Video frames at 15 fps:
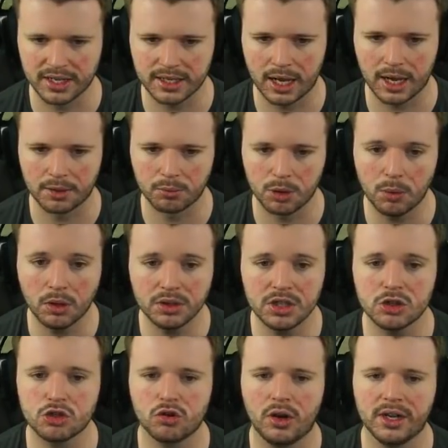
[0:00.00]
And we wanted to
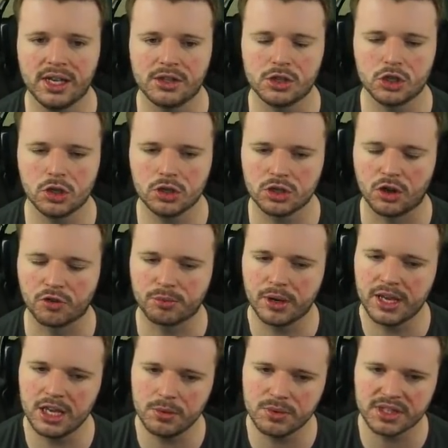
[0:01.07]
try and get the shot off, but he
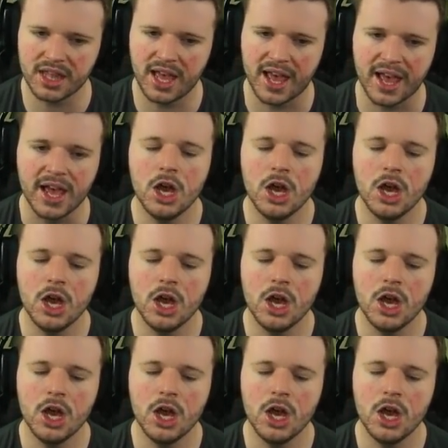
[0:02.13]
was there.